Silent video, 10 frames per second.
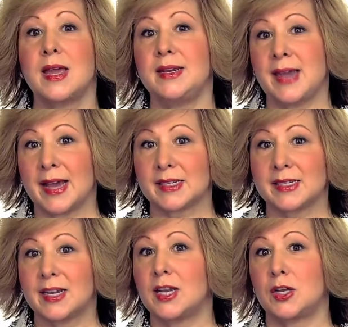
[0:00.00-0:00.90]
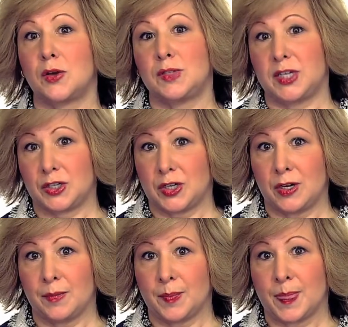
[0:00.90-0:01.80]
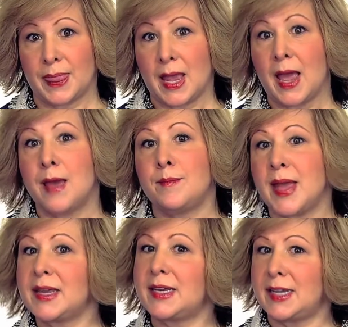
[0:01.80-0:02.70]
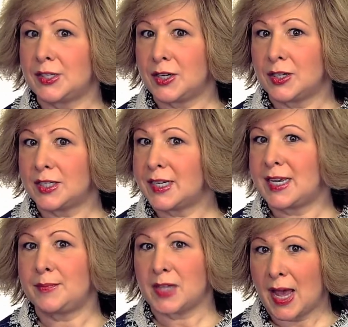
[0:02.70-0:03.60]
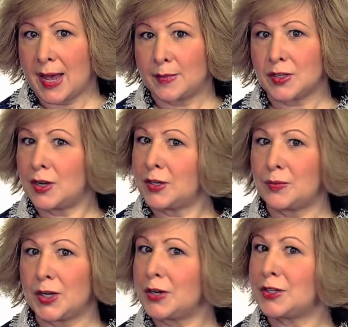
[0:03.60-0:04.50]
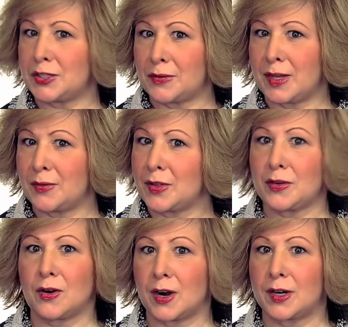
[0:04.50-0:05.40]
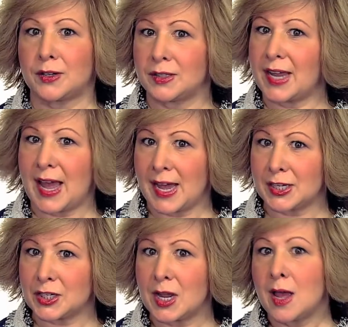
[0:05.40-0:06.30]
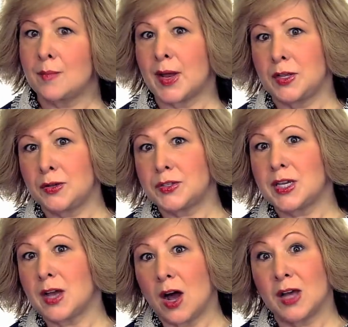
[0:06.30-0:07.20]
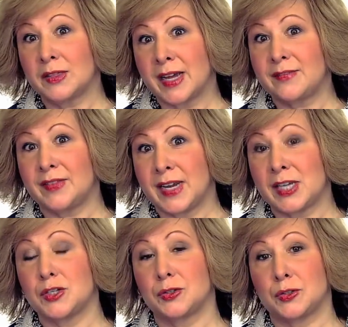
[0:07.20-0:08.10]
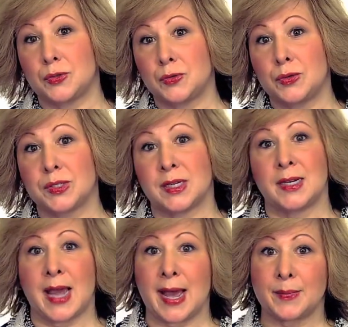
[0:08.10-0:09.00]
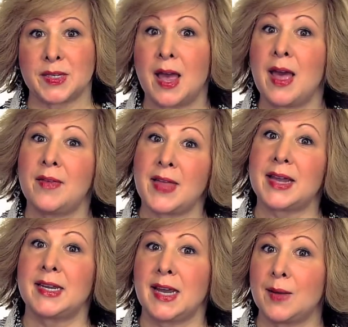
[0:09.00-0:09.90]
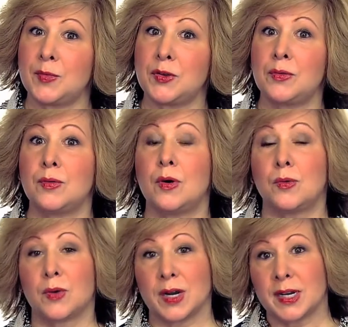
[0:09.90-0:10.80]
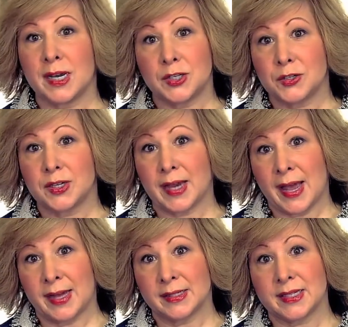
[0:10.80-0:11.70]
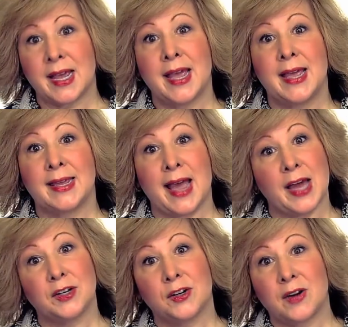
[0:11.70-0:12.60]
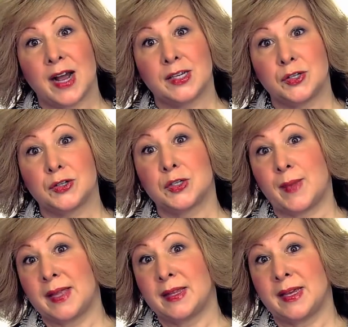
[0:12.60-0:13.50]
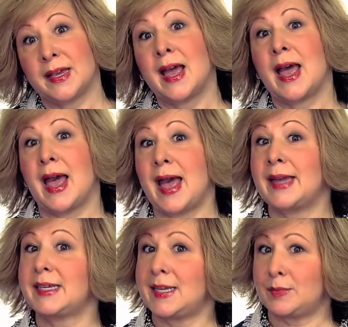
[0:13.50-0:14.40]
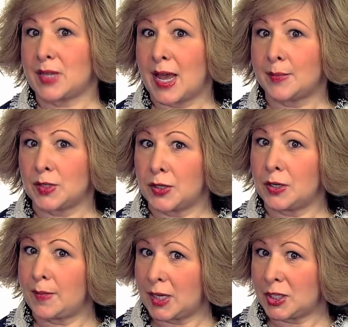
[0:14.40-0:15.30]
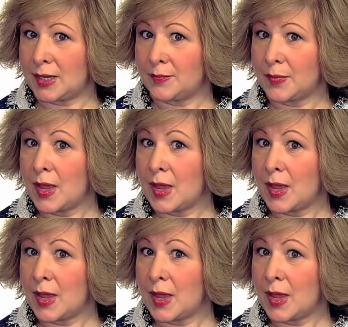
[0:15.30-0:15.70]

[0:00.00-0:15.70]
Next, go digital. Make it easier to keep tabs on what you're doing with your hard-earned cash by using online financial tools and apps that can help you organize your accounts, categorize your spending, and keep tabs on your budget.